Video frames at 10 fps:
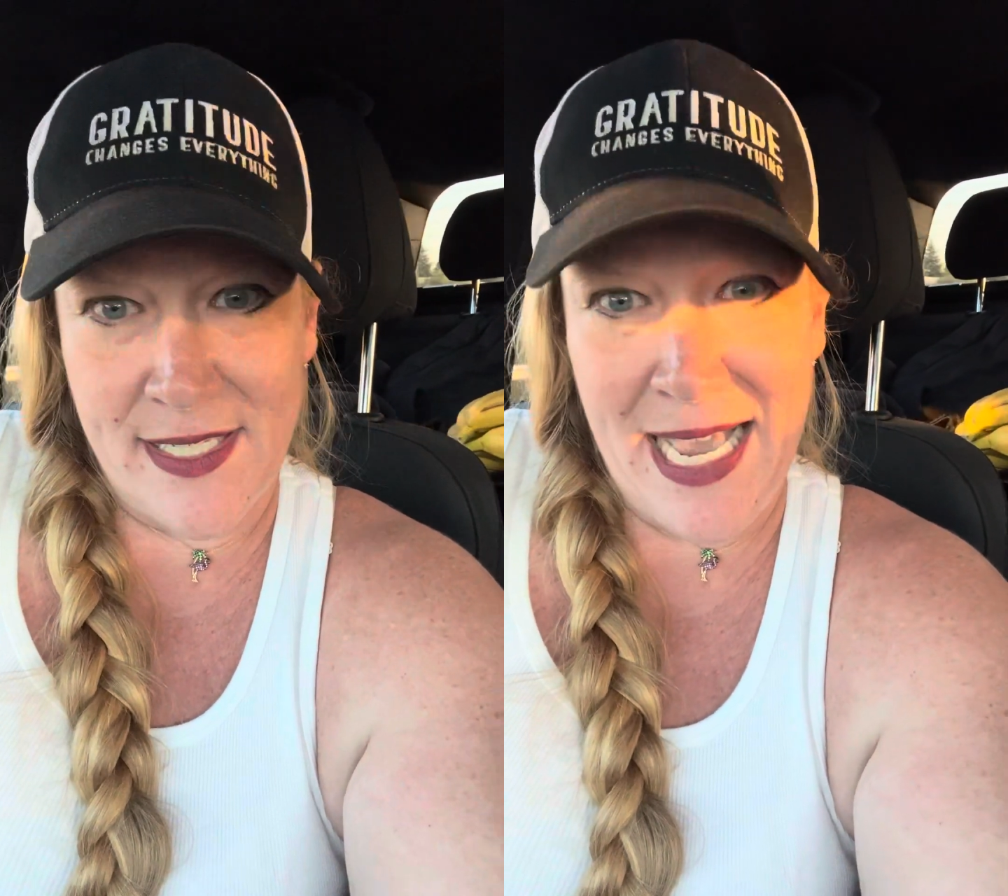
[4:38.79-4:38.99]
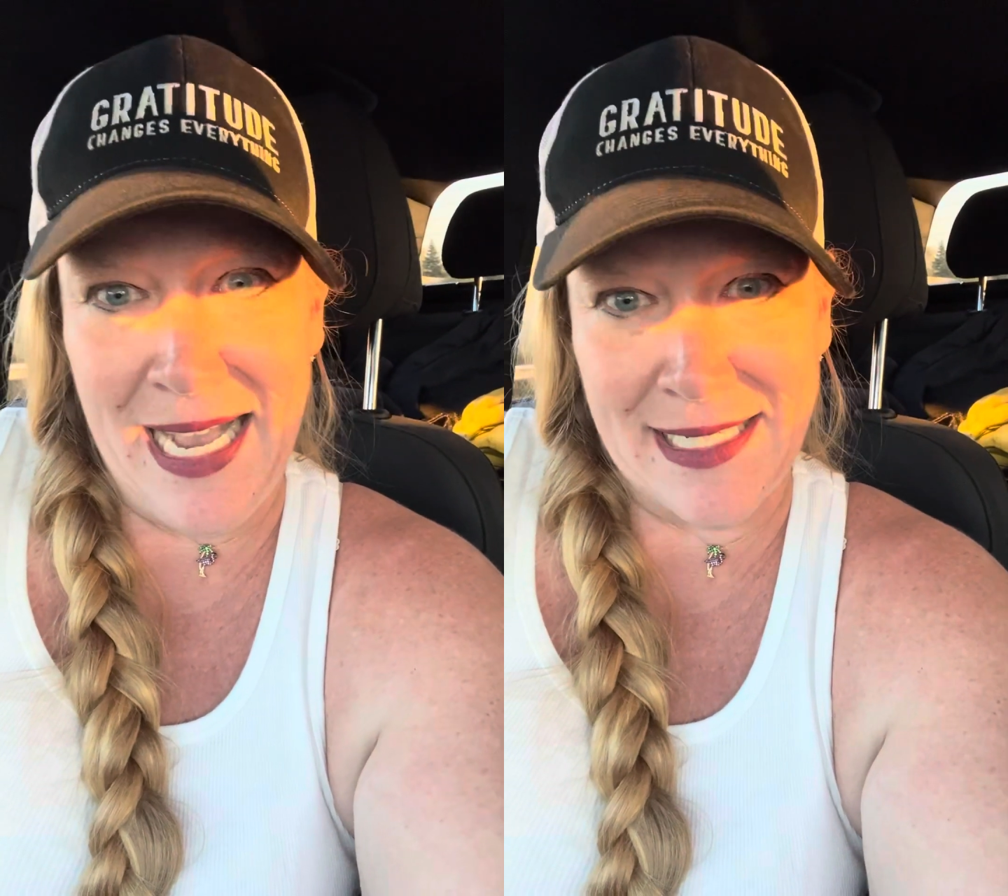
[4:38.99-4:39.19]

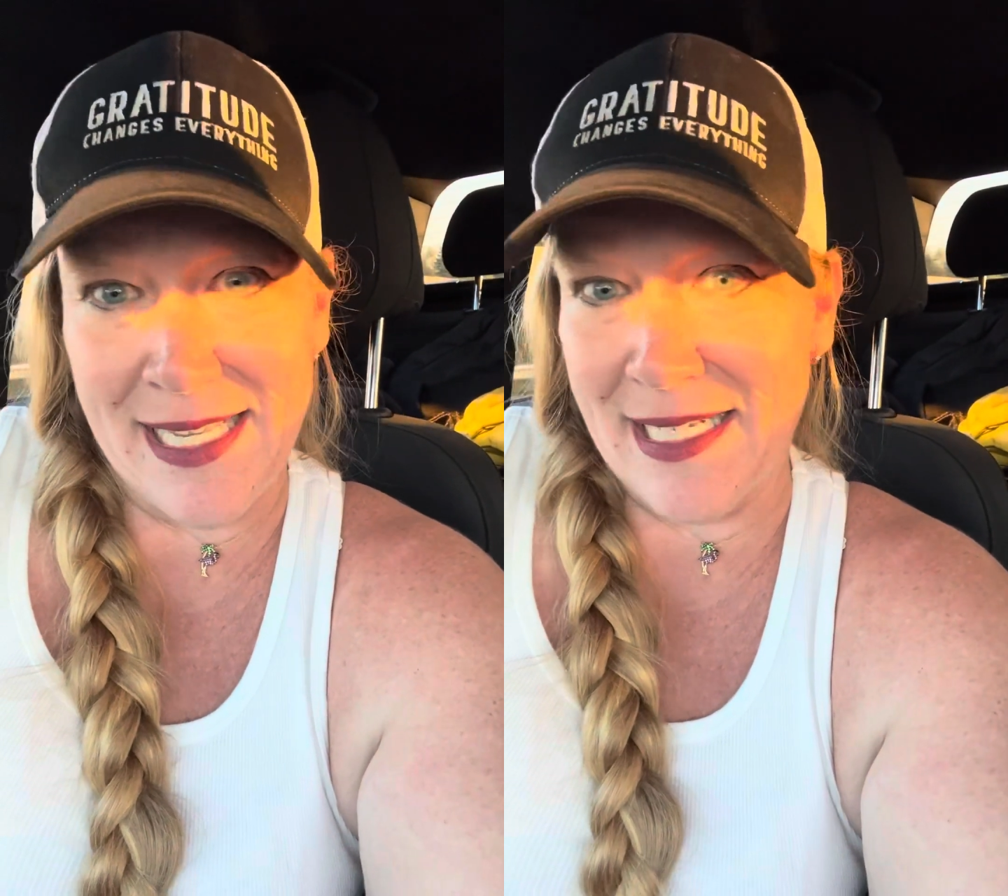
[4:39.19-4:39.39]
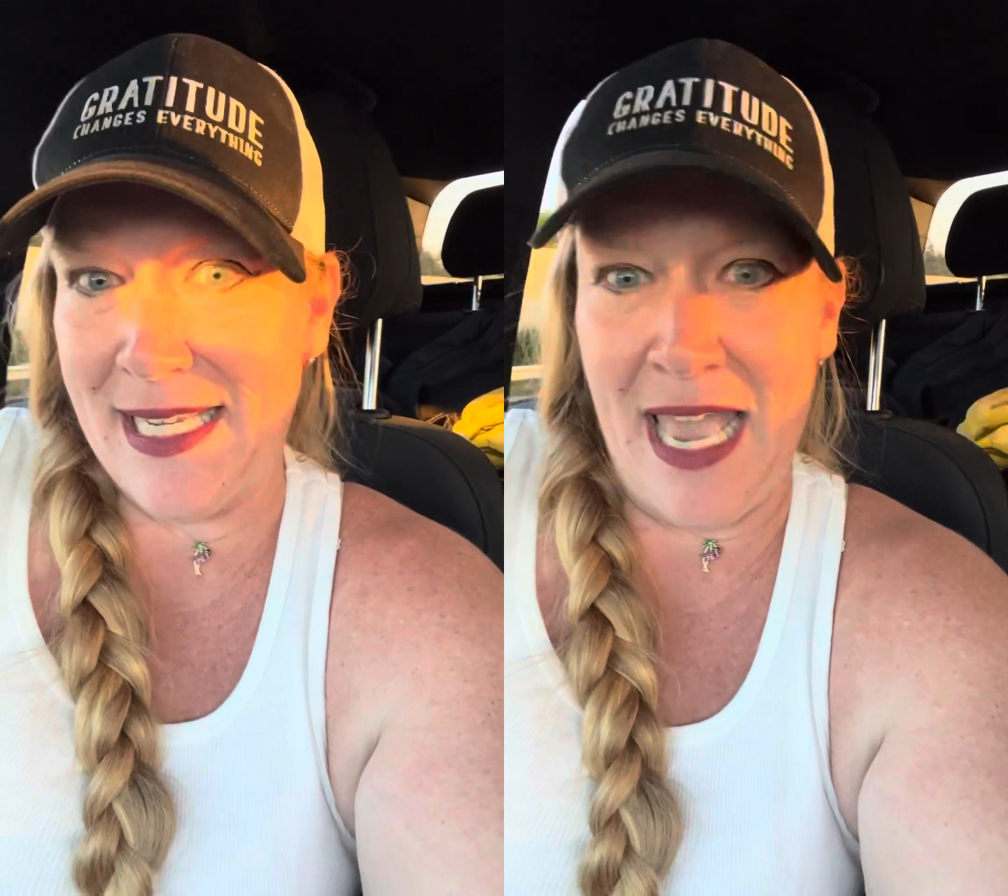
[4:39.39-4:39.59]

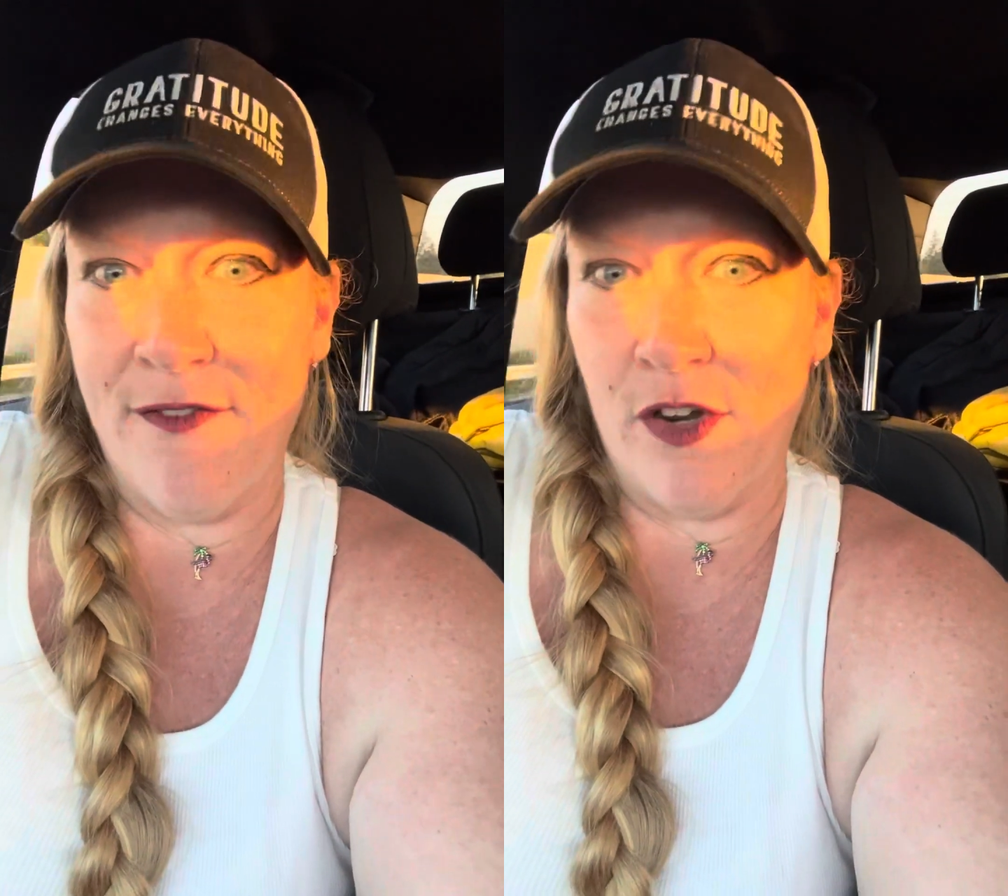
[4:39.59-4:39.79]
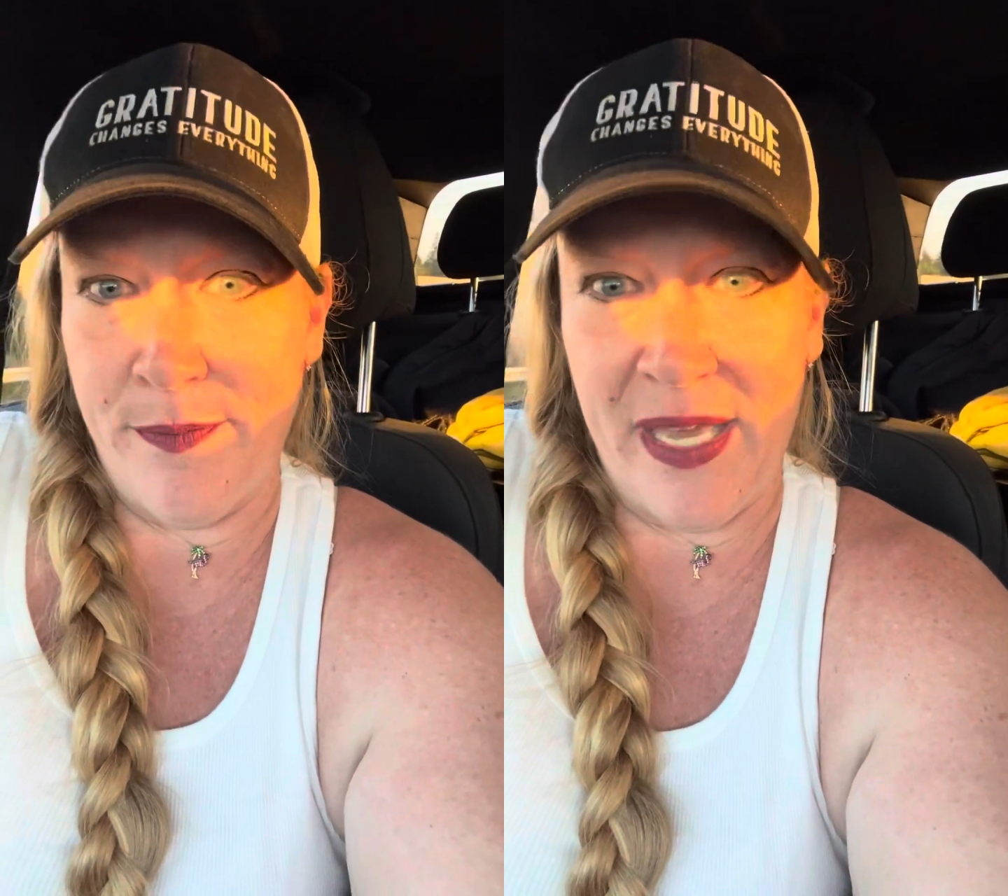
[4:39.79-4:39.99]
toxic to
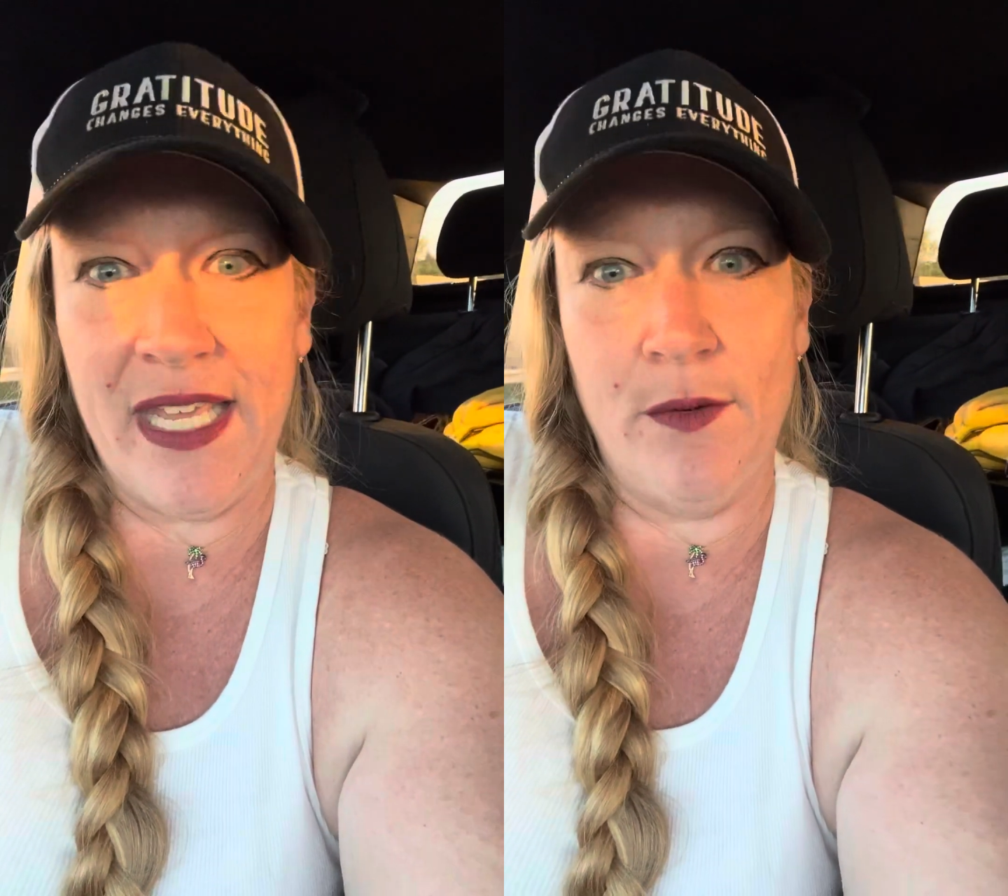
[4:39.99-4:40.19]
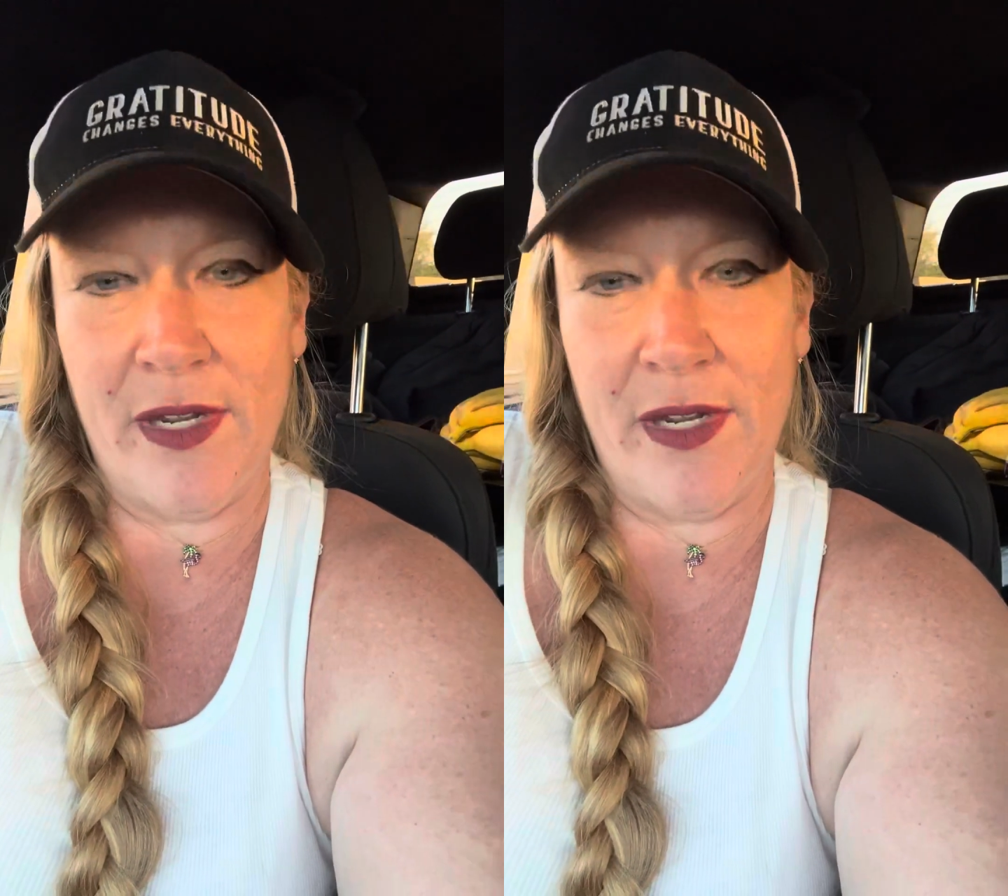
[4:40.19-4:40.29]
everybody